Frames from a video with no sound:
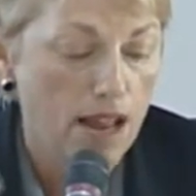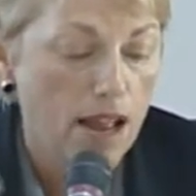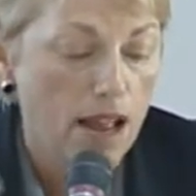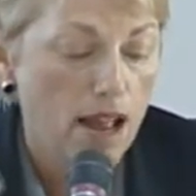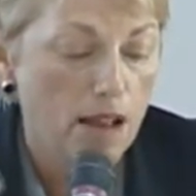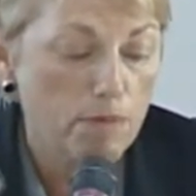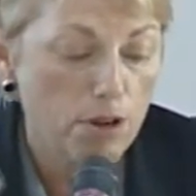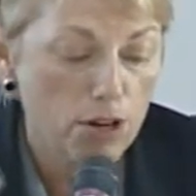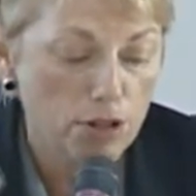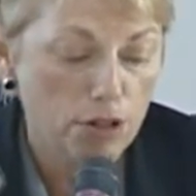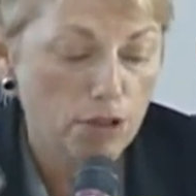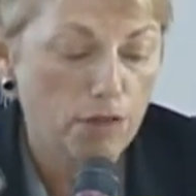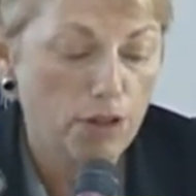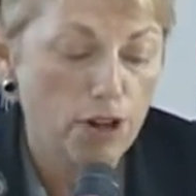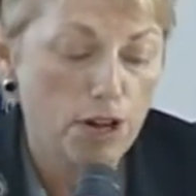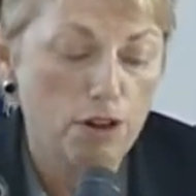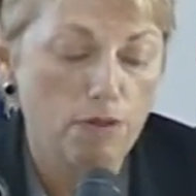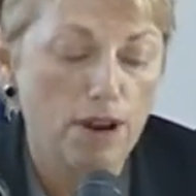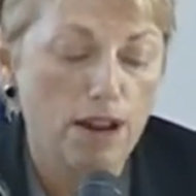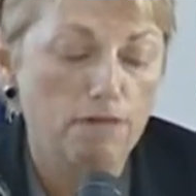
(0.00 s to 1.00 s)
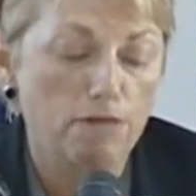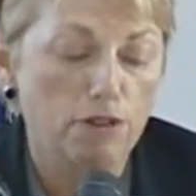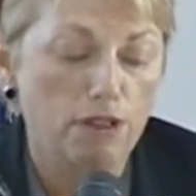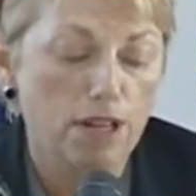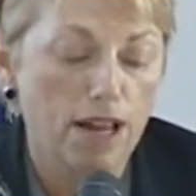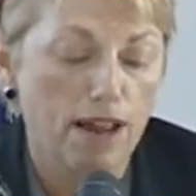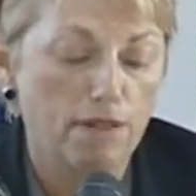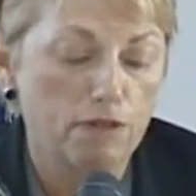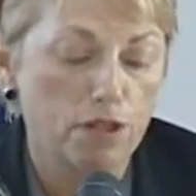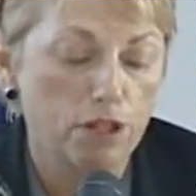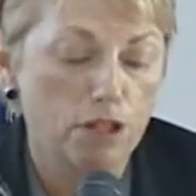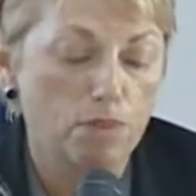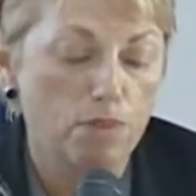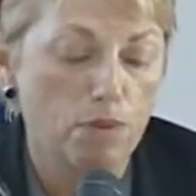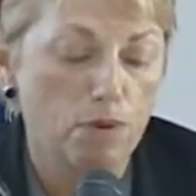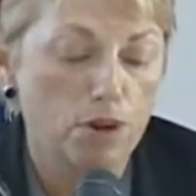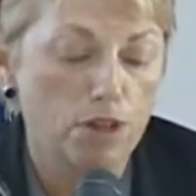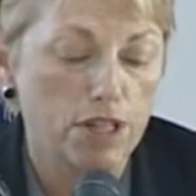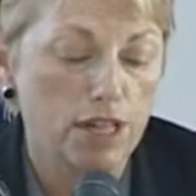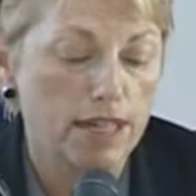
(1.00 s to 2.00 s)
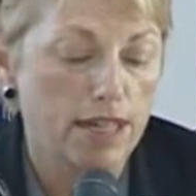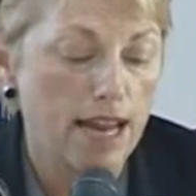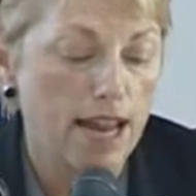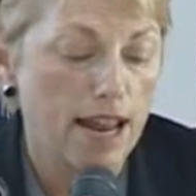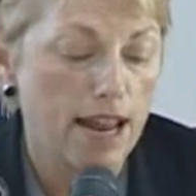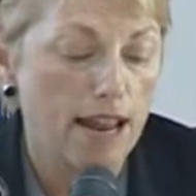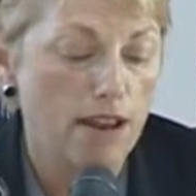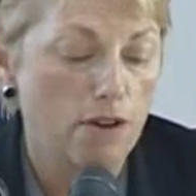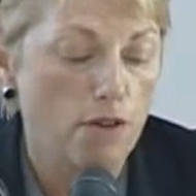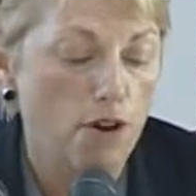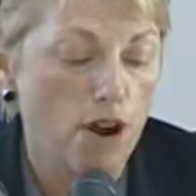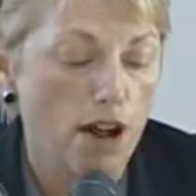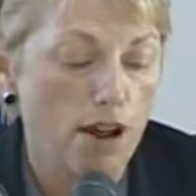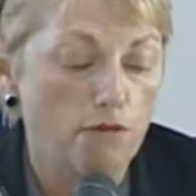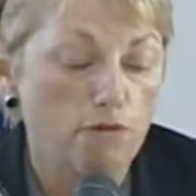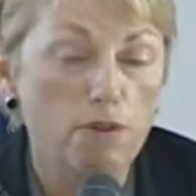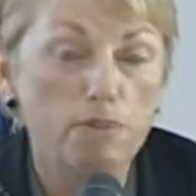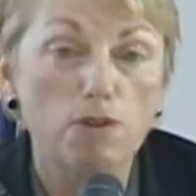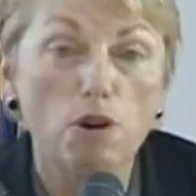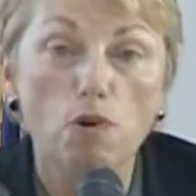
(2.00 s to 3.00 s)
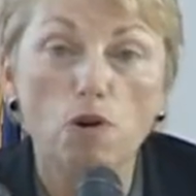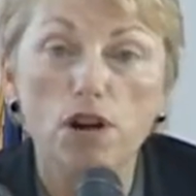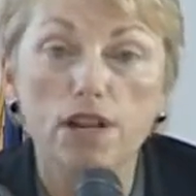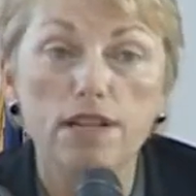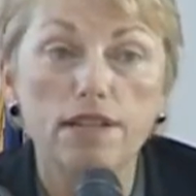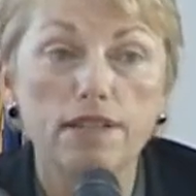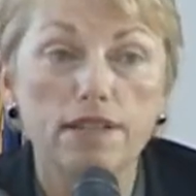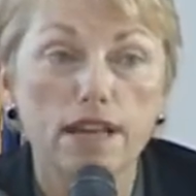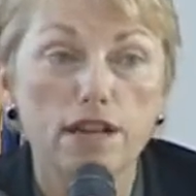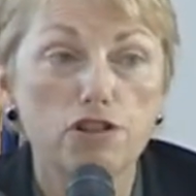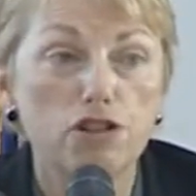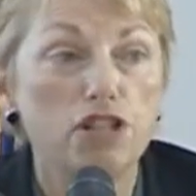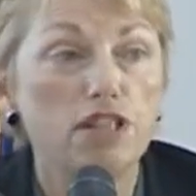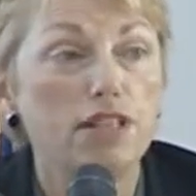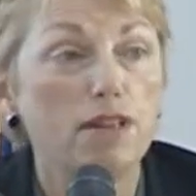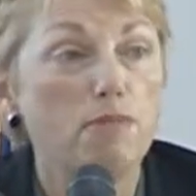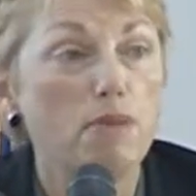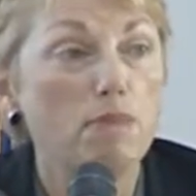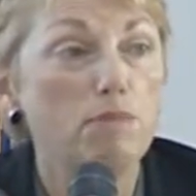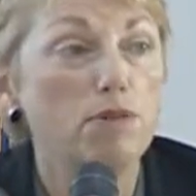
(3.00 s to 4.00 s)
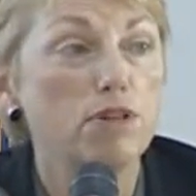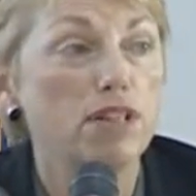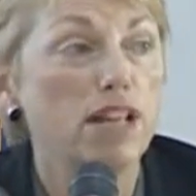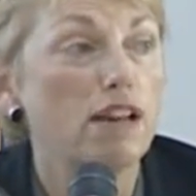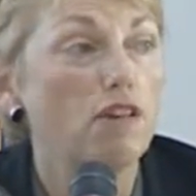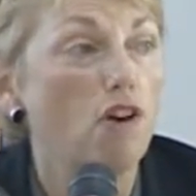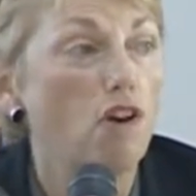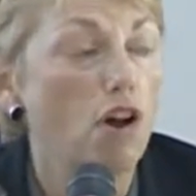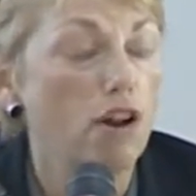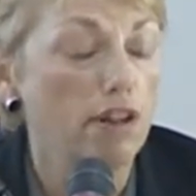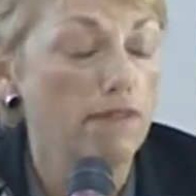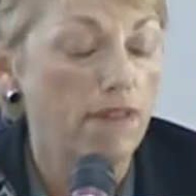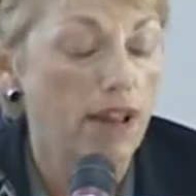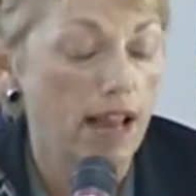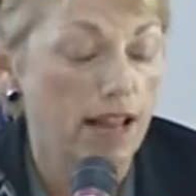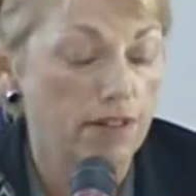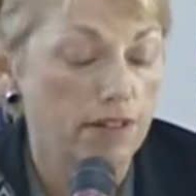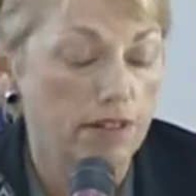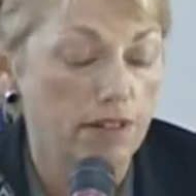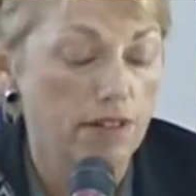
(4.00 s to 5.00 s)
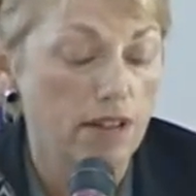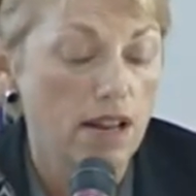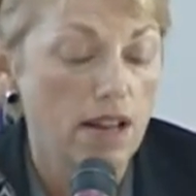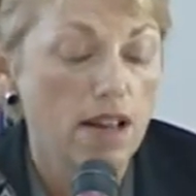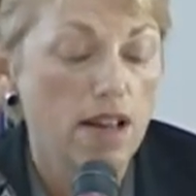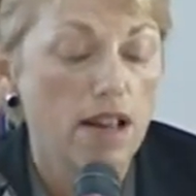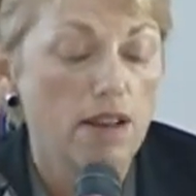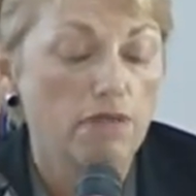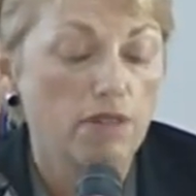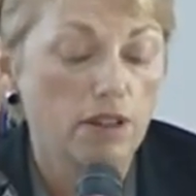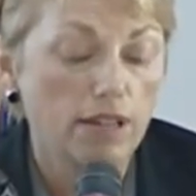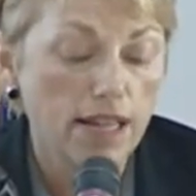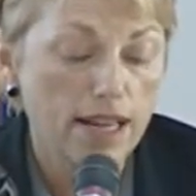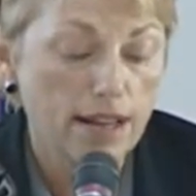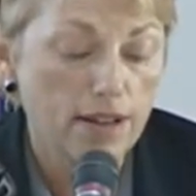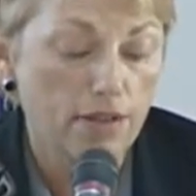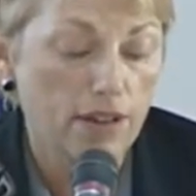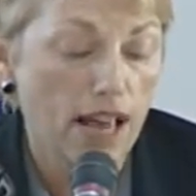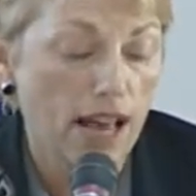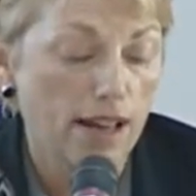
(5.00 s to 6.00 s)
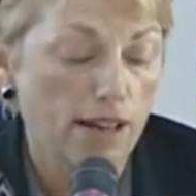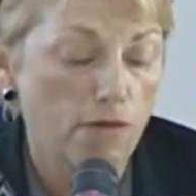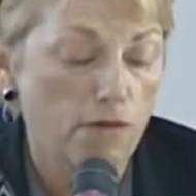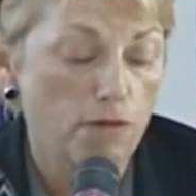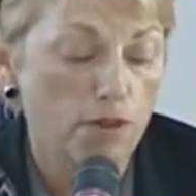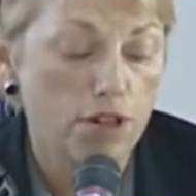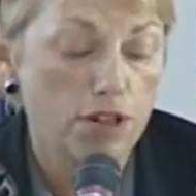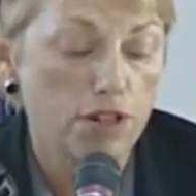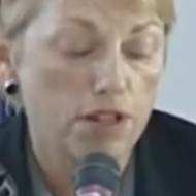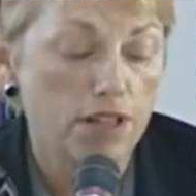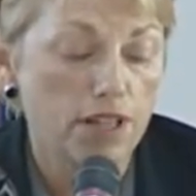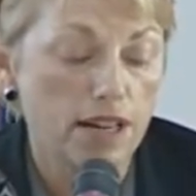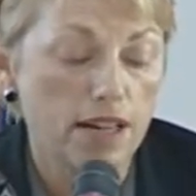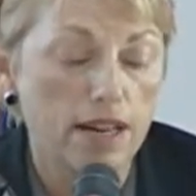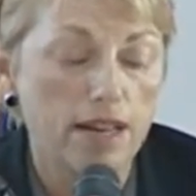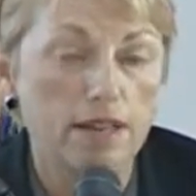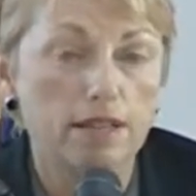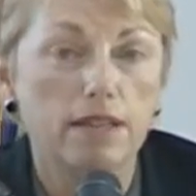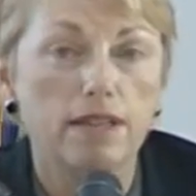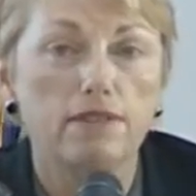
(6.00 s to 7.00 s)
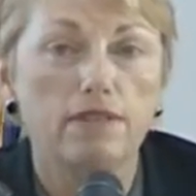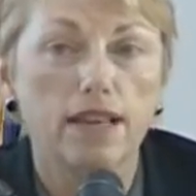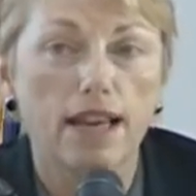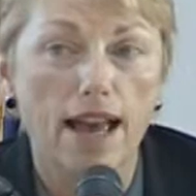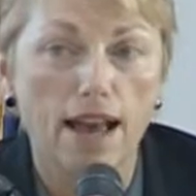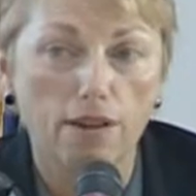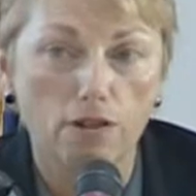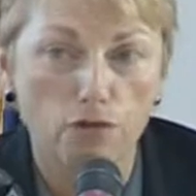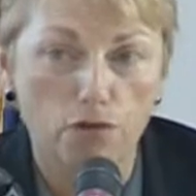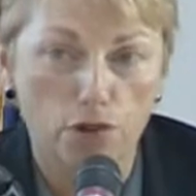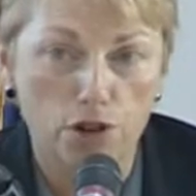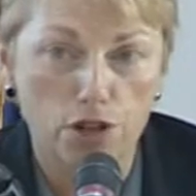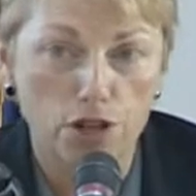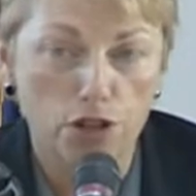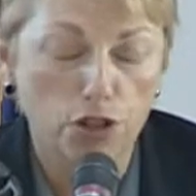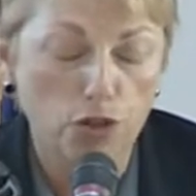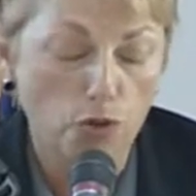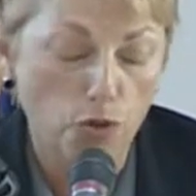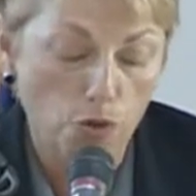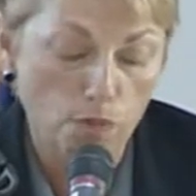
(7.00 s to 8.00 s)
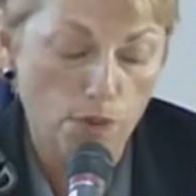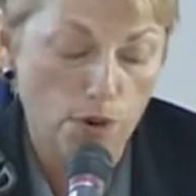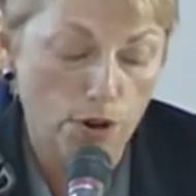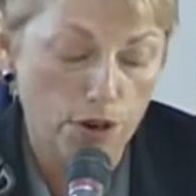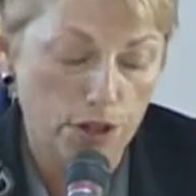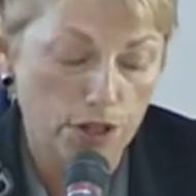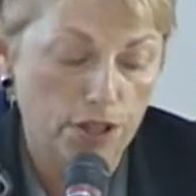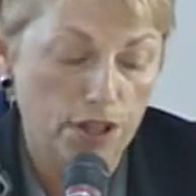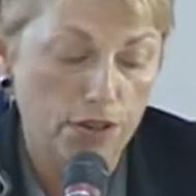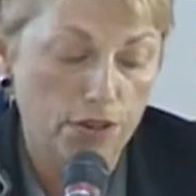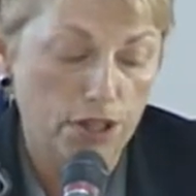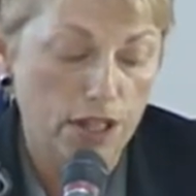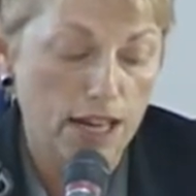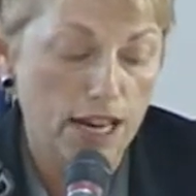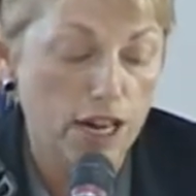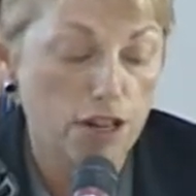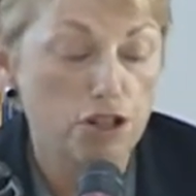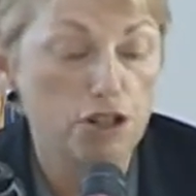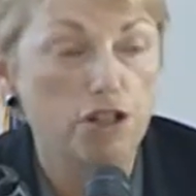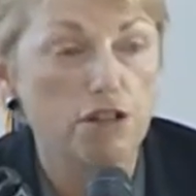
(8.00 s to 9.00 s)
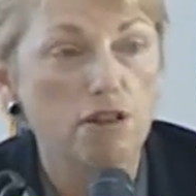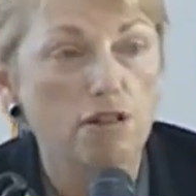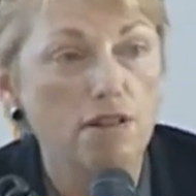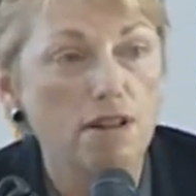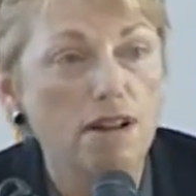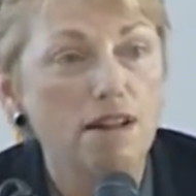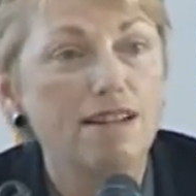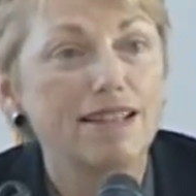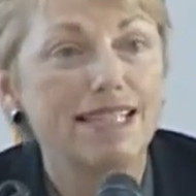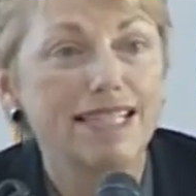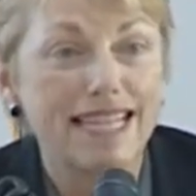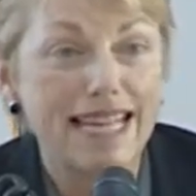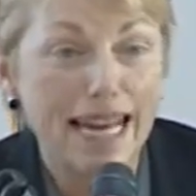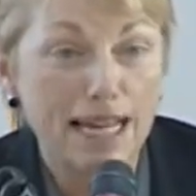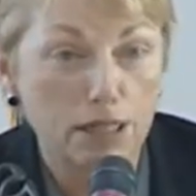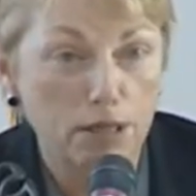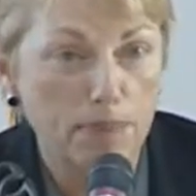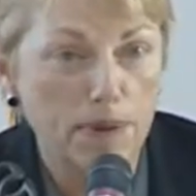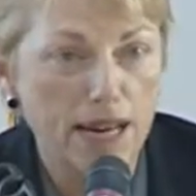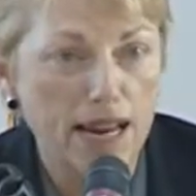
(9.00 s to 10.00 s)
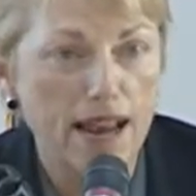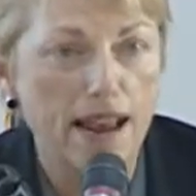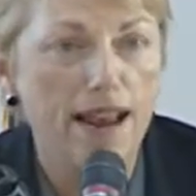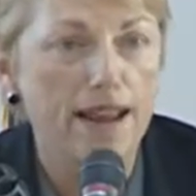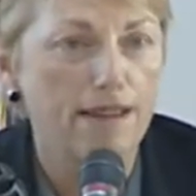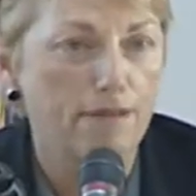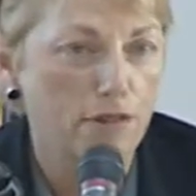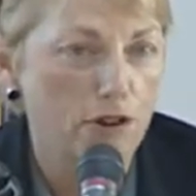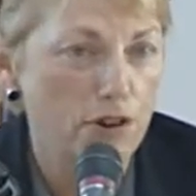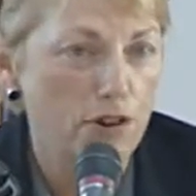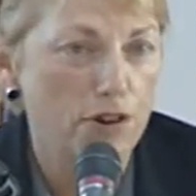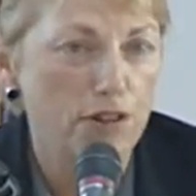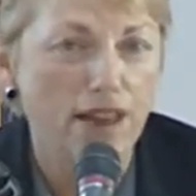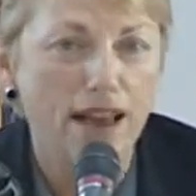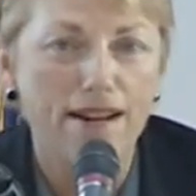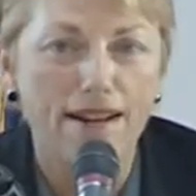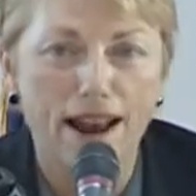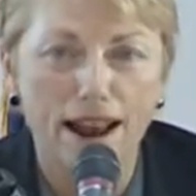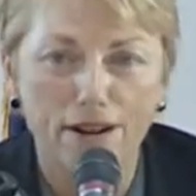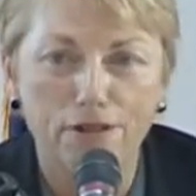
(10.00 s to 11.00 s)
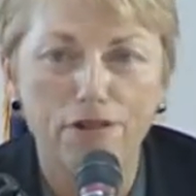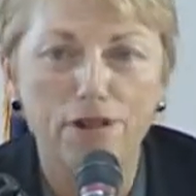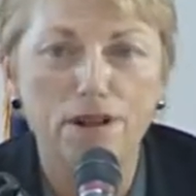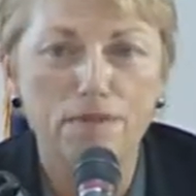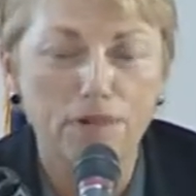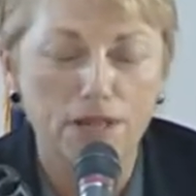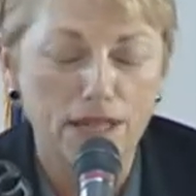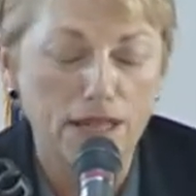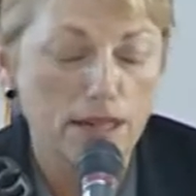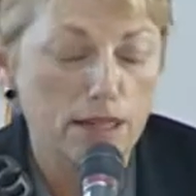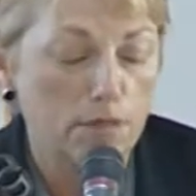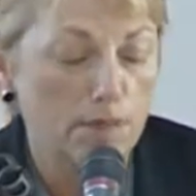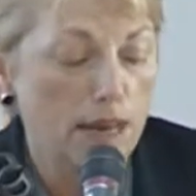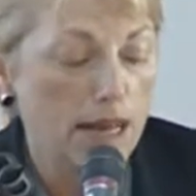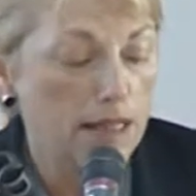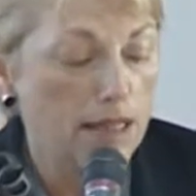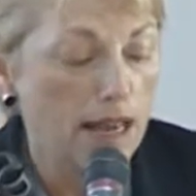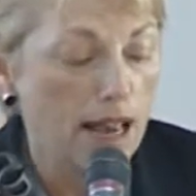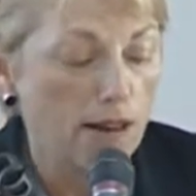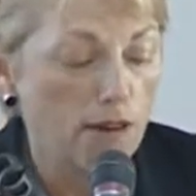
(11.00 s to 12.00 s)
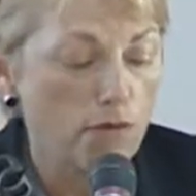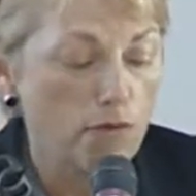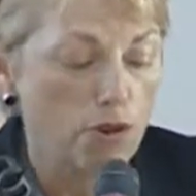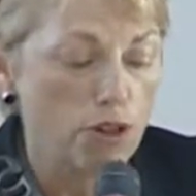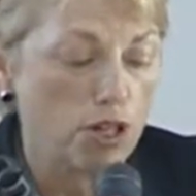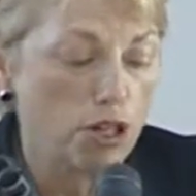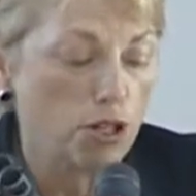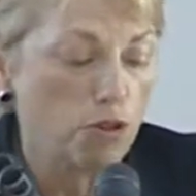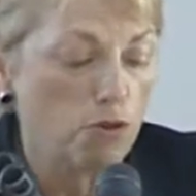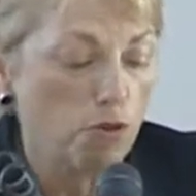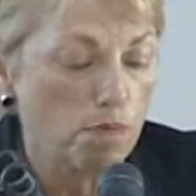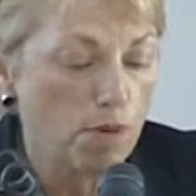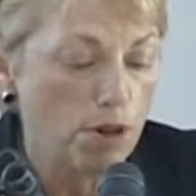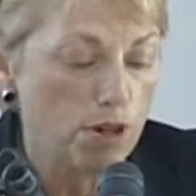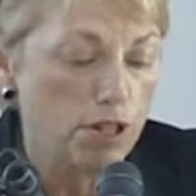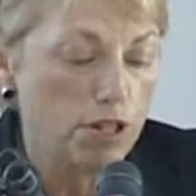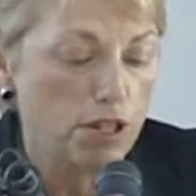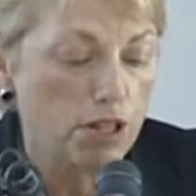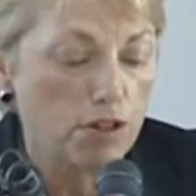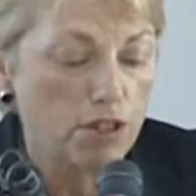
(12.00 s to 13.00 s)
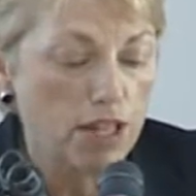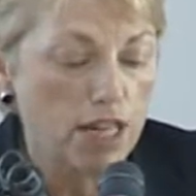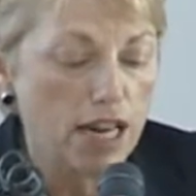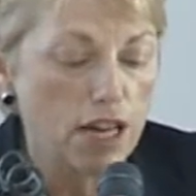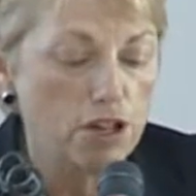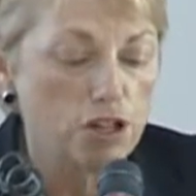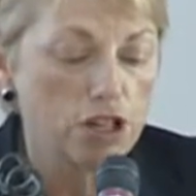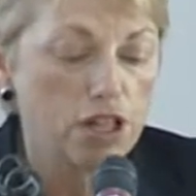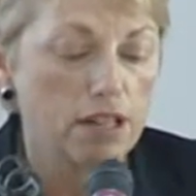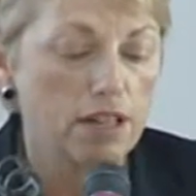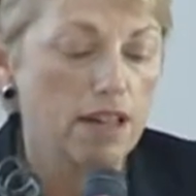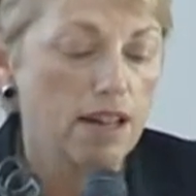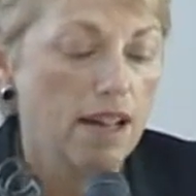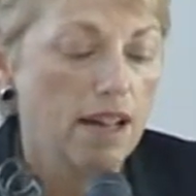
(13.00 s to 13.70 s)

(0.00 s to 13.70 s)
I'm also very grateful to have the support today from the organizations that represent all of us: the League of California Cities, the California School Board Association, CSBA, if you hear that acronym, CSBA is California School Board Association,